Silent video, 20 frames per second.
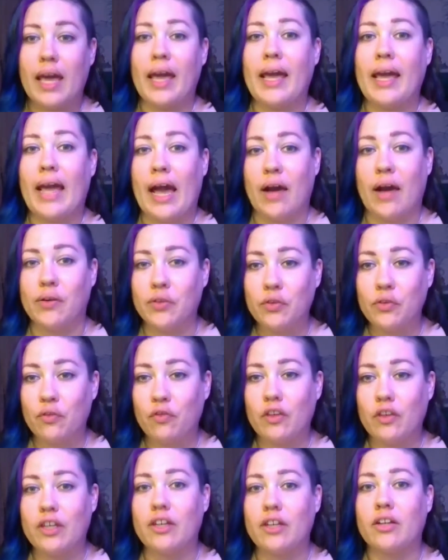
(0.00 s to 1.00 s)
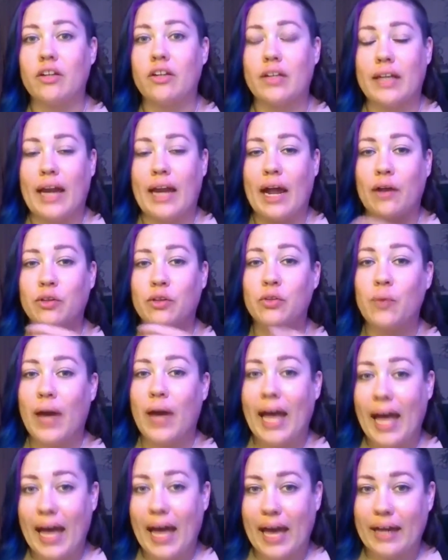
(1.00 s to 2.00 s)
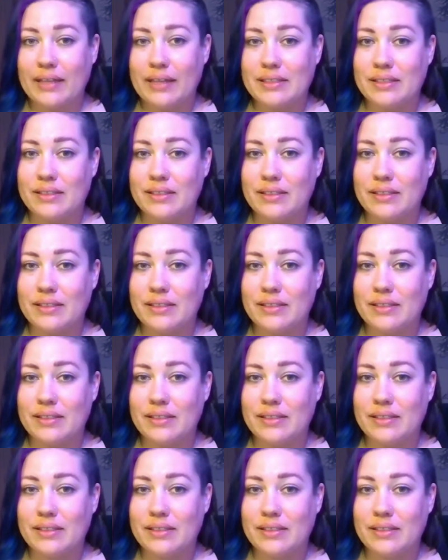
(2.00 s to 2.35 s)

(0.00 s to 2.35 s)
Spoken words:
how you feel, and how you act.